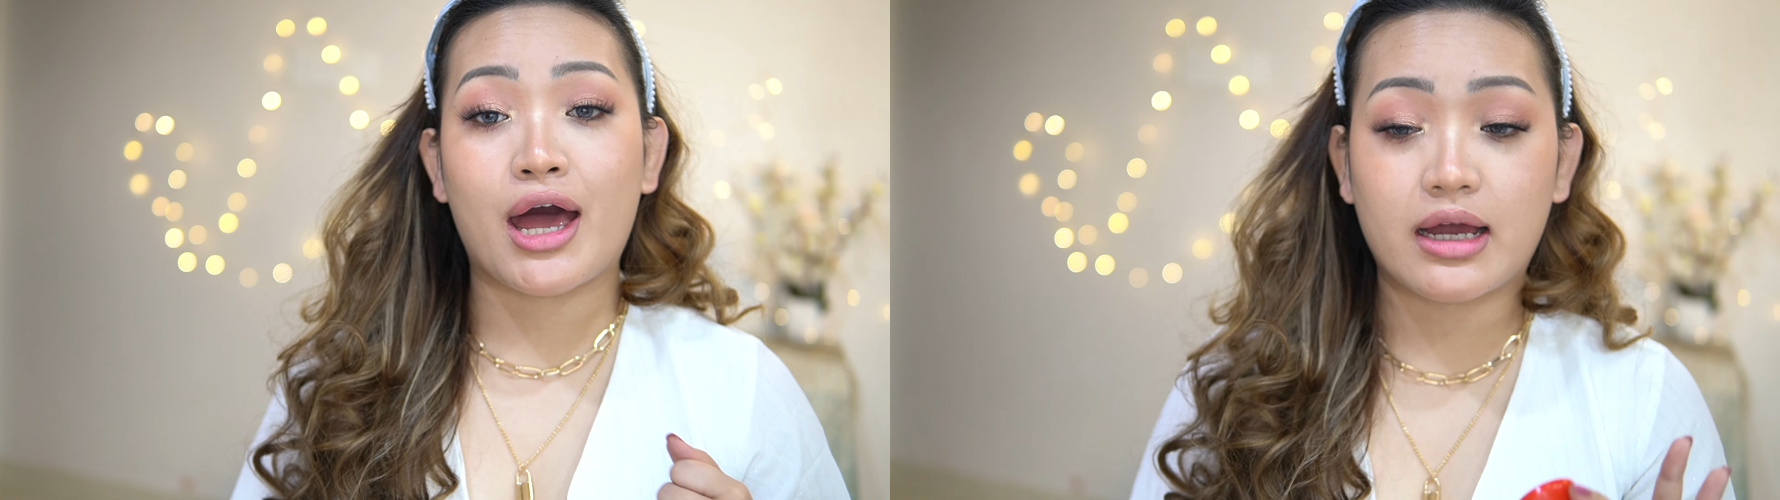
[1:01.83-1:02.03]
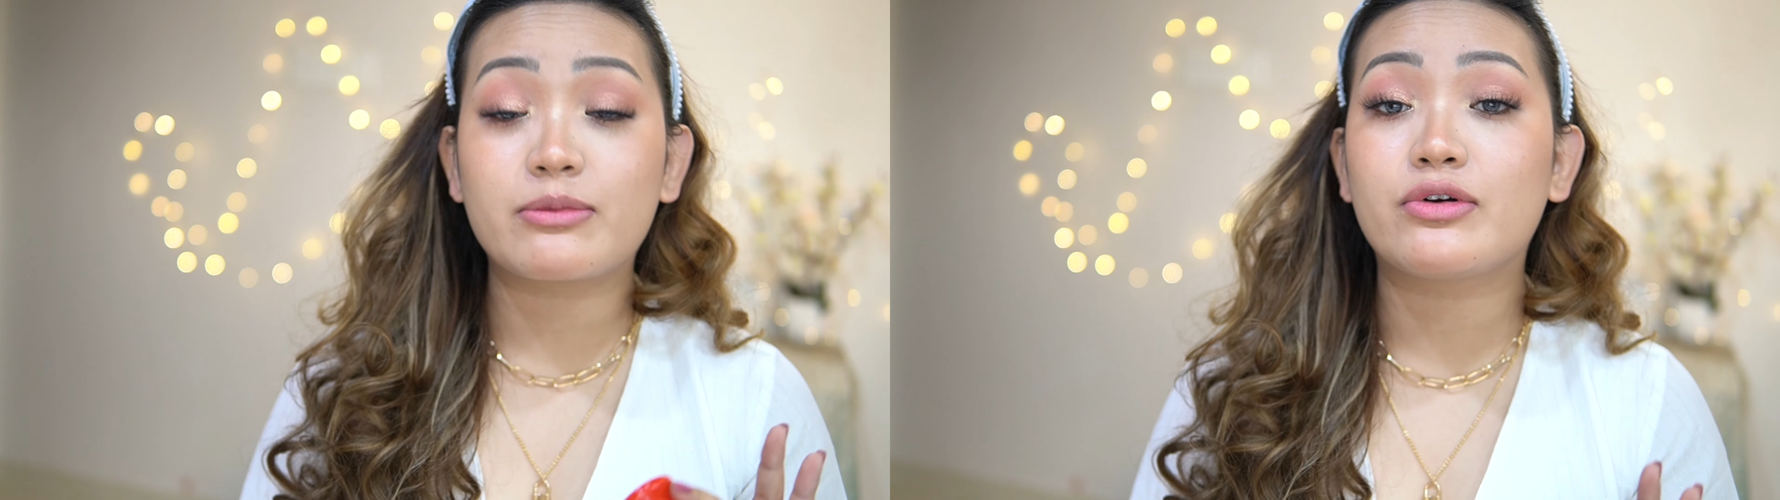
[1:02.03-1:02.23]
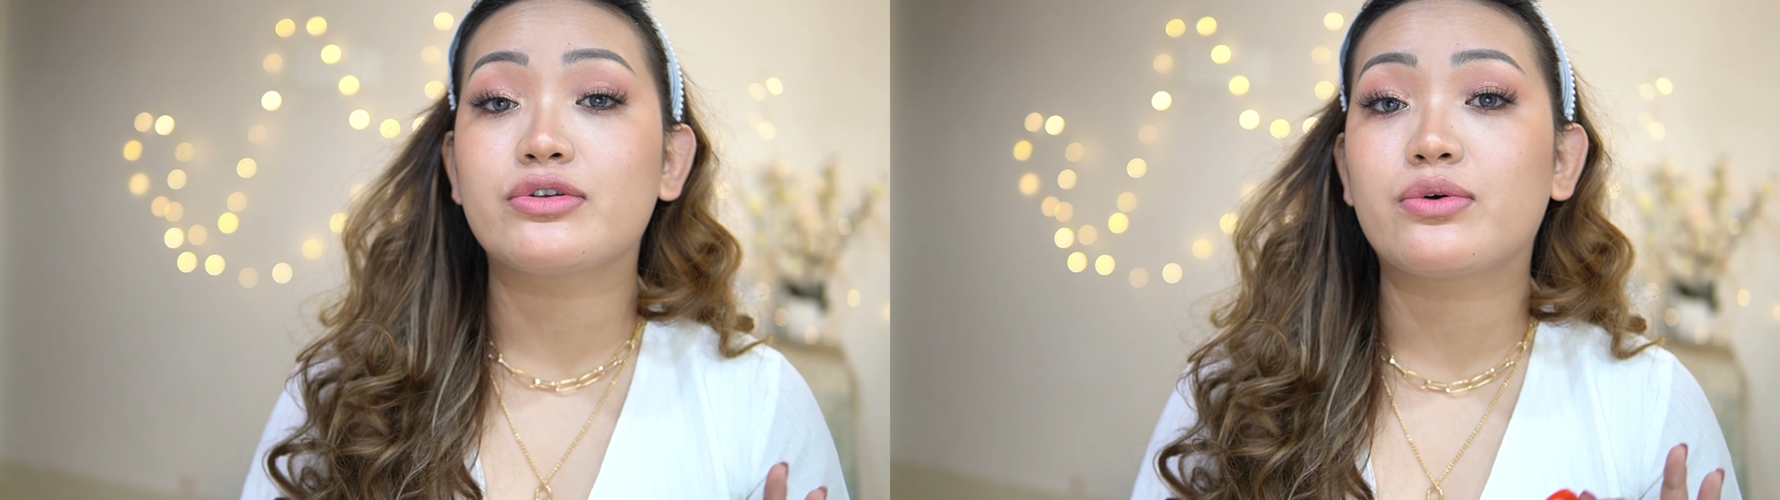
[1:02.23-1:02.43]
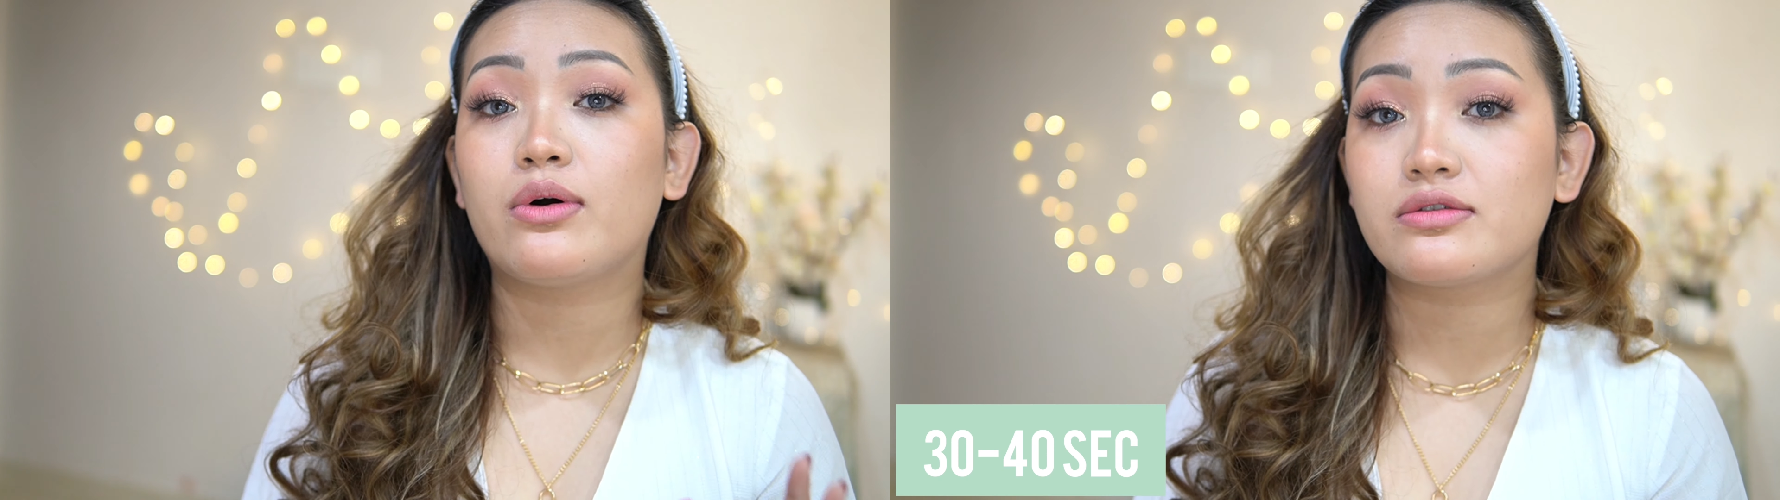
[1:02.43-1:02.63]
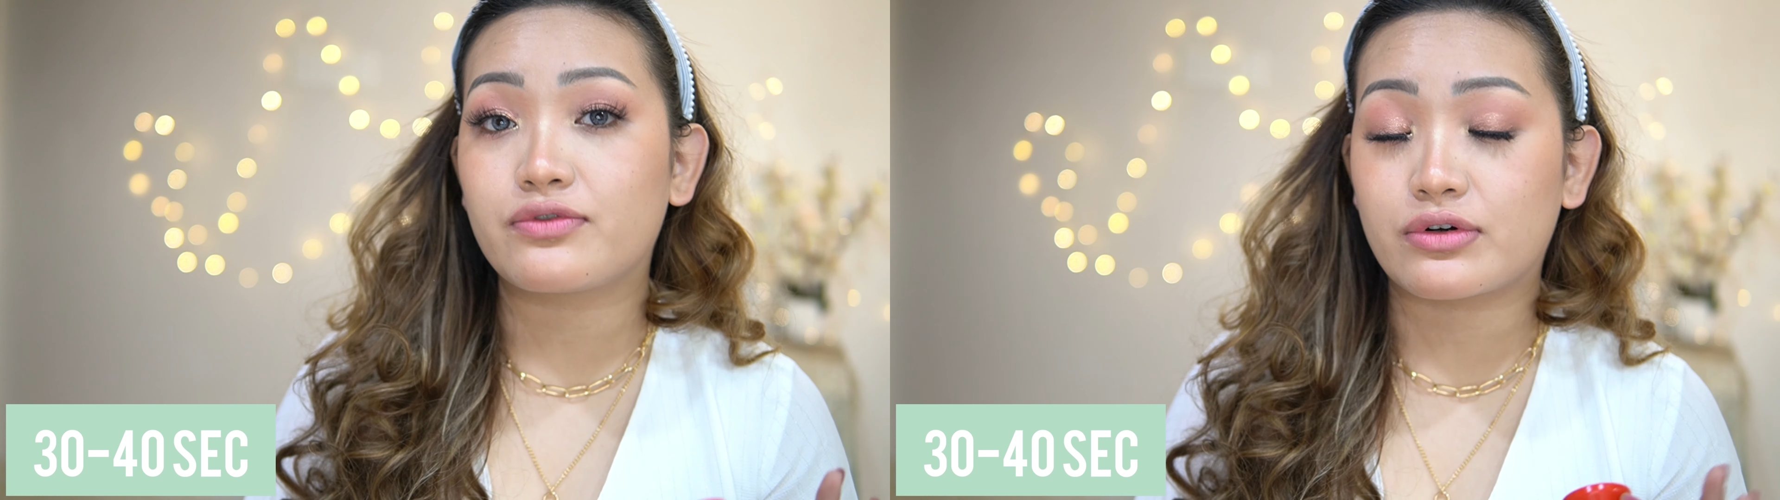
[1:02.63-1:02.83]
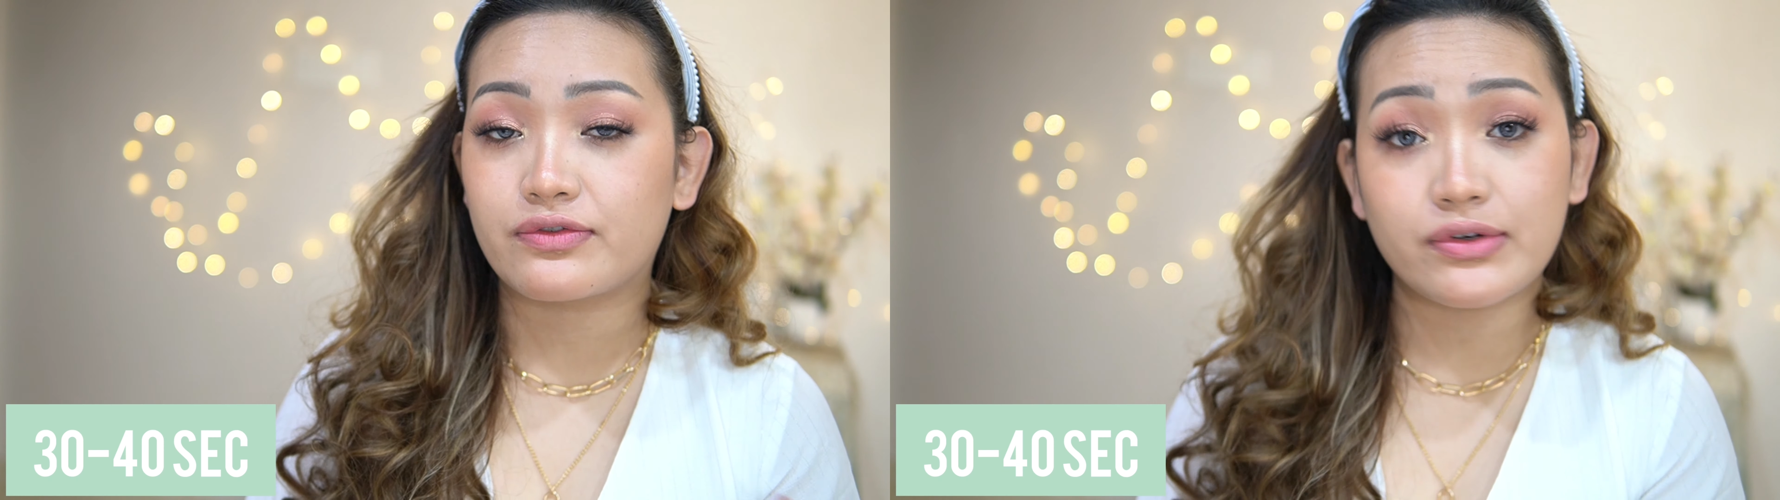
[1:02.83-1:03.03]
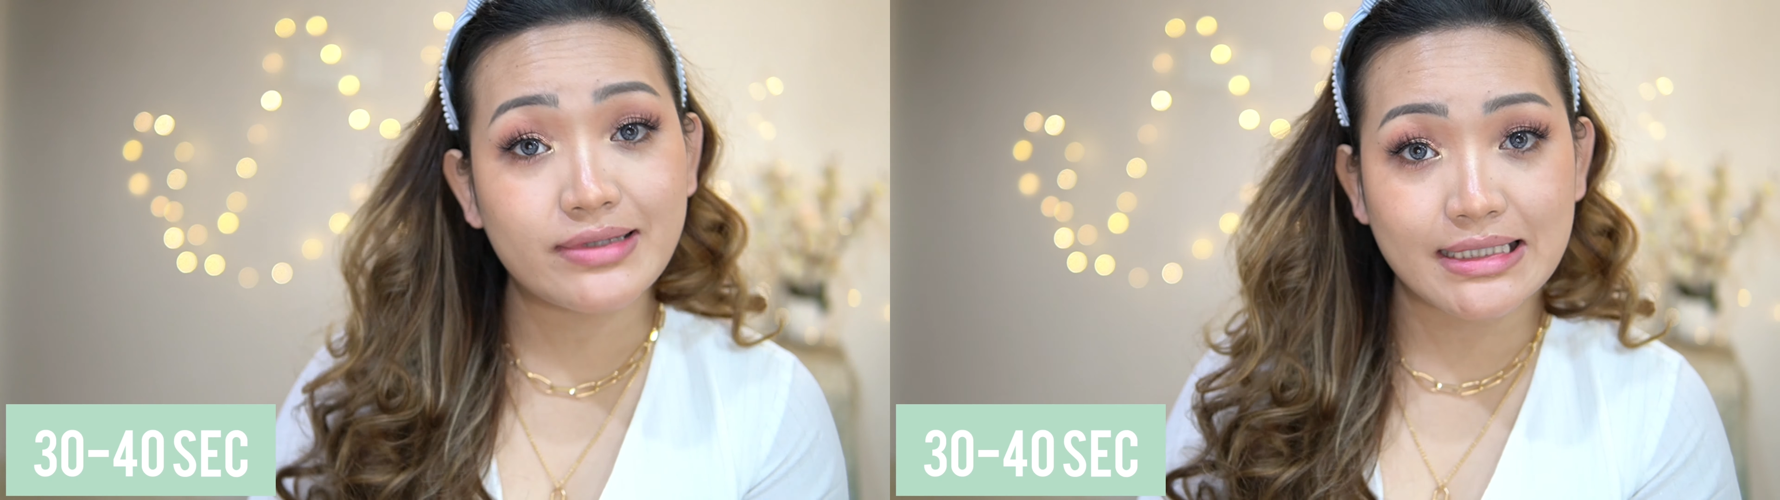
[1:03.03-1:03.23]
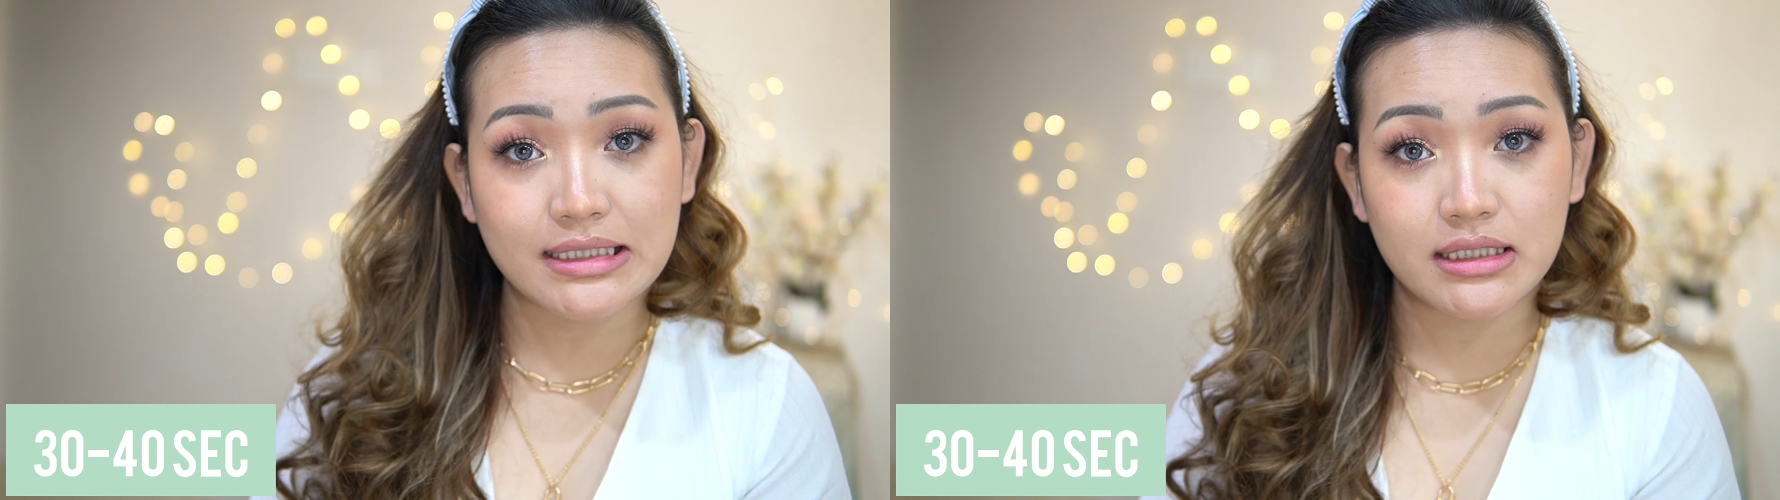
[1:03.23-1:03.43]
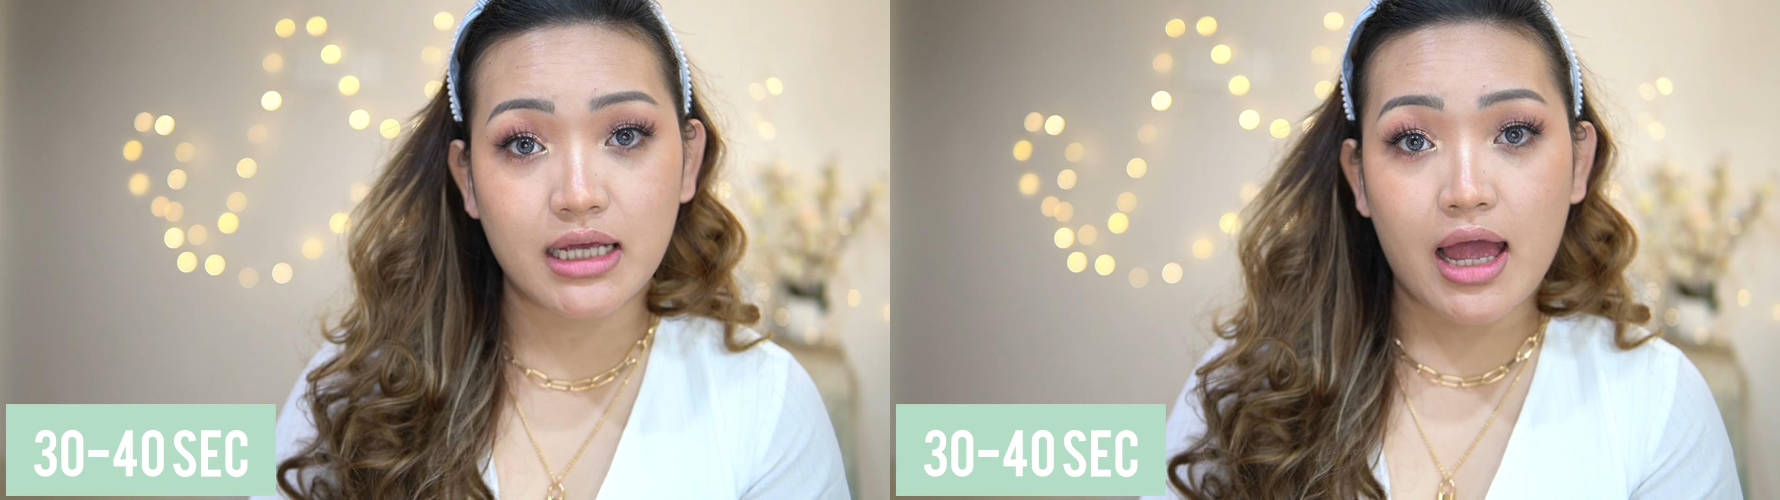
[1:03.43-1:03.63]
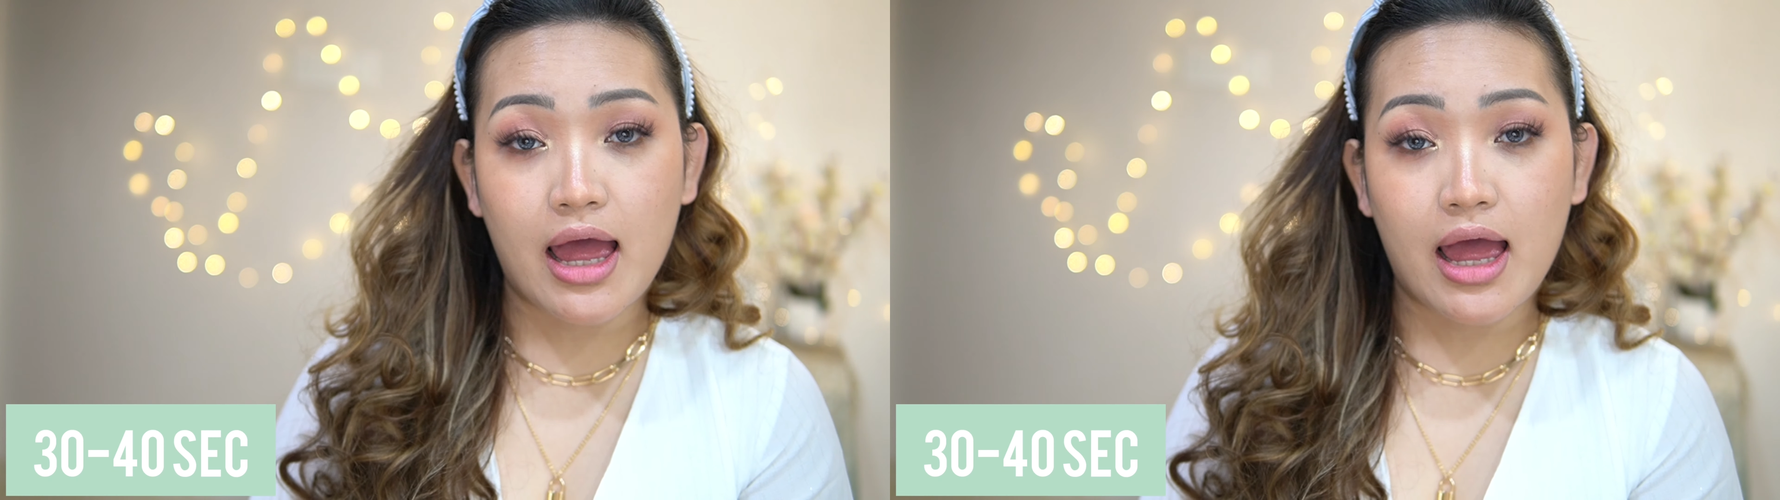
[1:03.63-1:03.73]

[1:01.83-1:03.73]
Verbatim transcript: I'm going to hold for a few seconds,